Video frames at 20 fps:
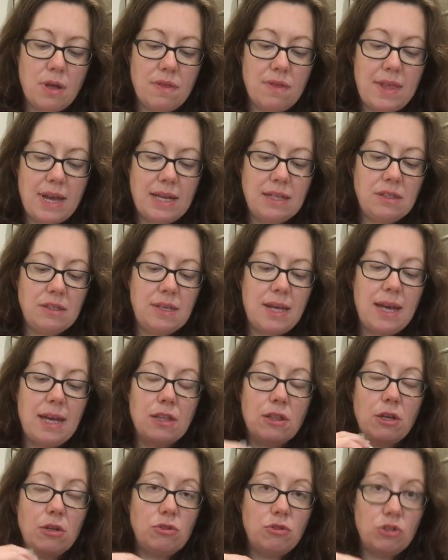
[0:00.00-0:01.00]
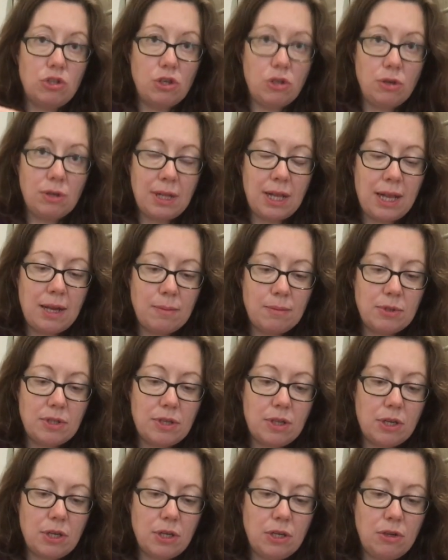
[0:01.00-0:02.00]
Then take those two clips
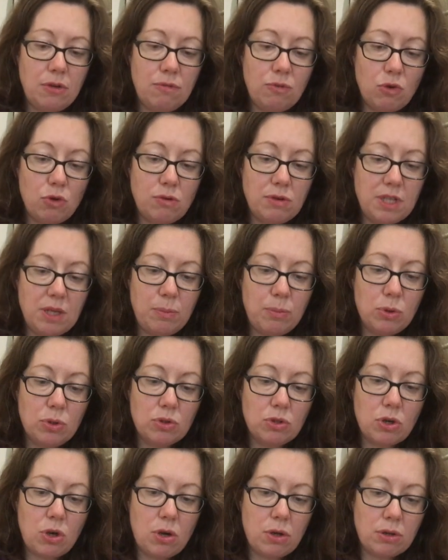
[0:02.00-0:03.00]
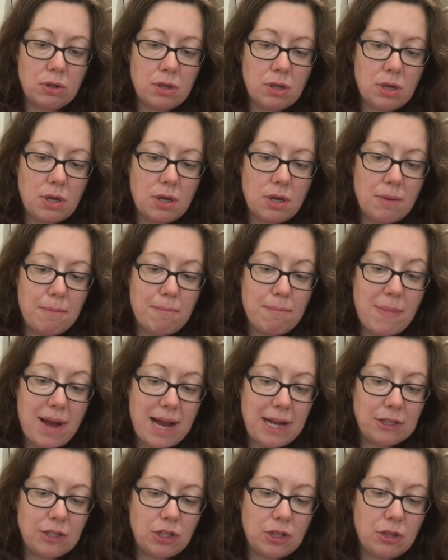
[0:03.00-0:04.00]
that you've already put on,
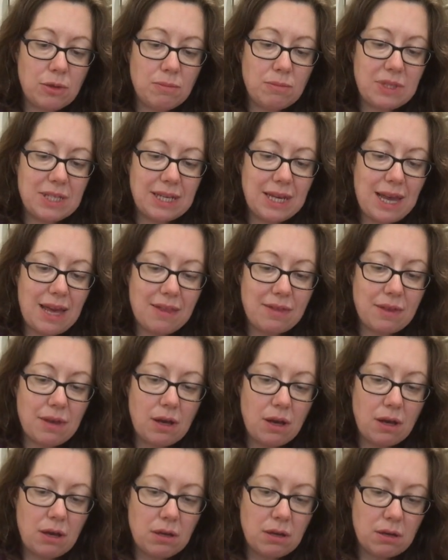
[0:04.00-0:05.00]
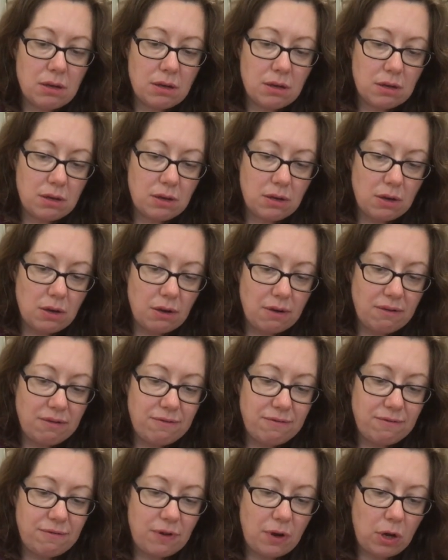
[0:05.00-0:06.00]
match them together,
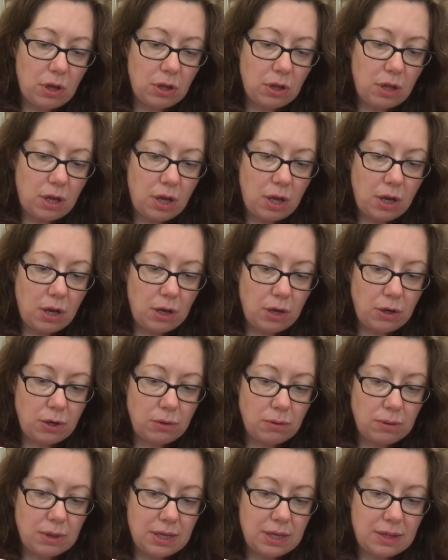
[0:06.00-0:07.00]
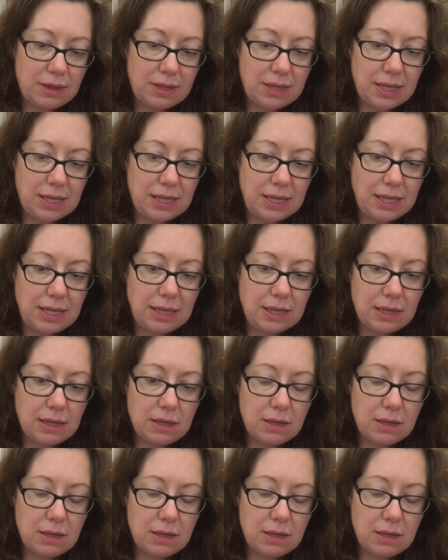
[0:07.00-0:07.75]
follow the